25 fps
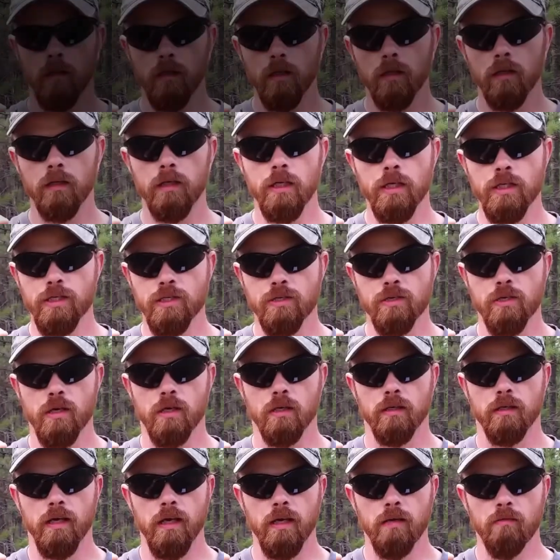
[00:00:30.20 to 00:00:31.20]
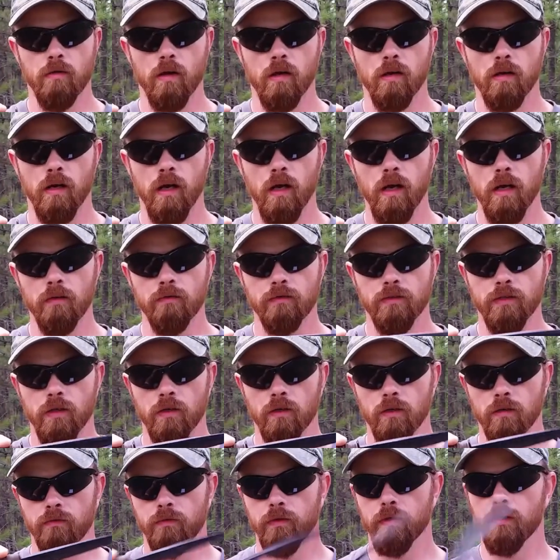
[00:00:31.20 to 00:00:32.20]
little history on KA-BAR knives,
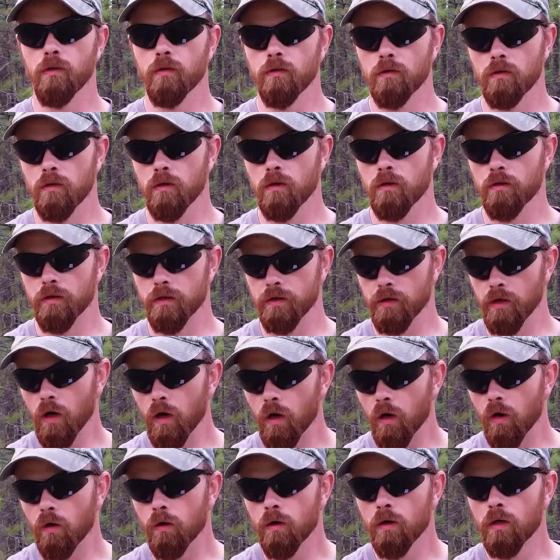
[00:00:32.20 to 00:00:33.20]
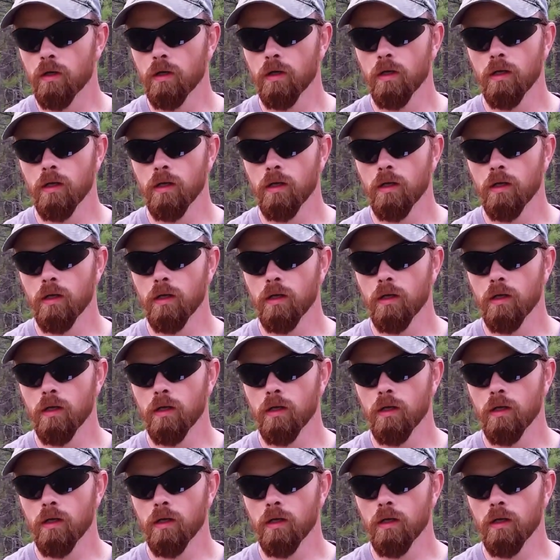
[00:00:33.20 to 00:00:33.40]
though, if you don't already know,